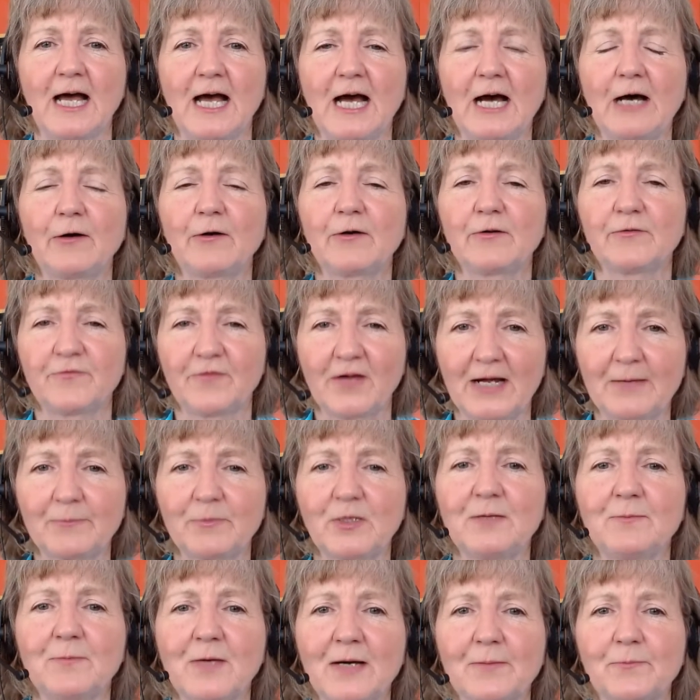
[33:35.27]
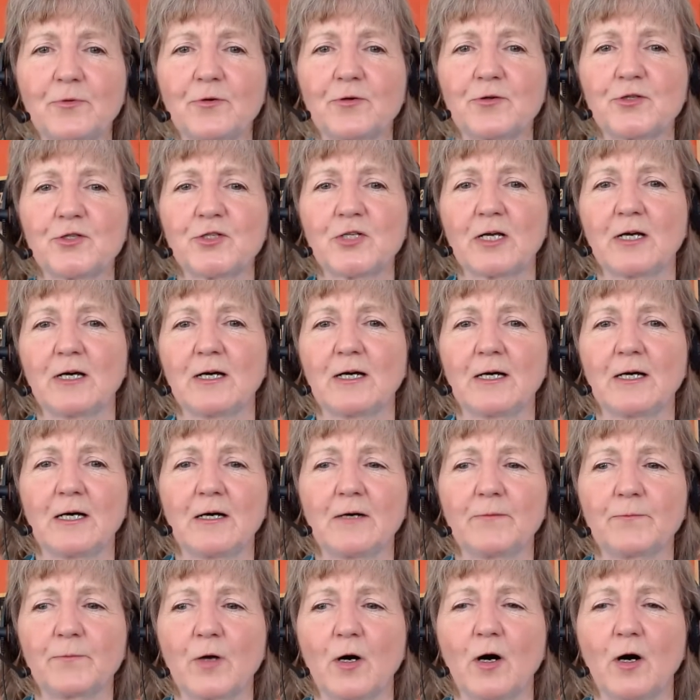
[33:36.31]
our family members uh,